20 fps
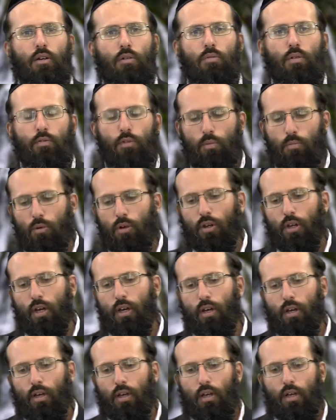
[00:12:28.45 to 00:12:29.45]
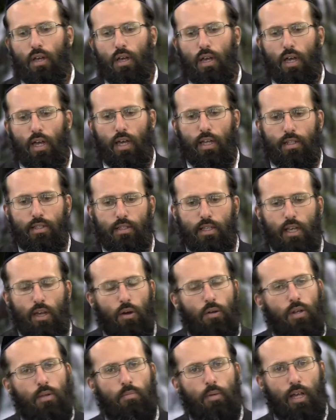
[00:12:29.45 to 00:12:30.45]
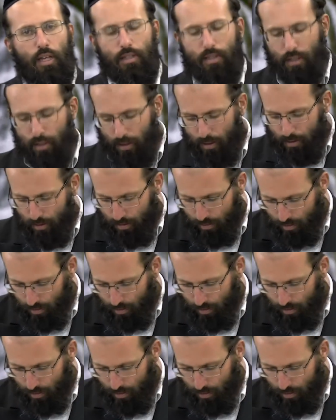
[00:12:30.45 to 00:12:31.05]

with Emuna and see only blessing.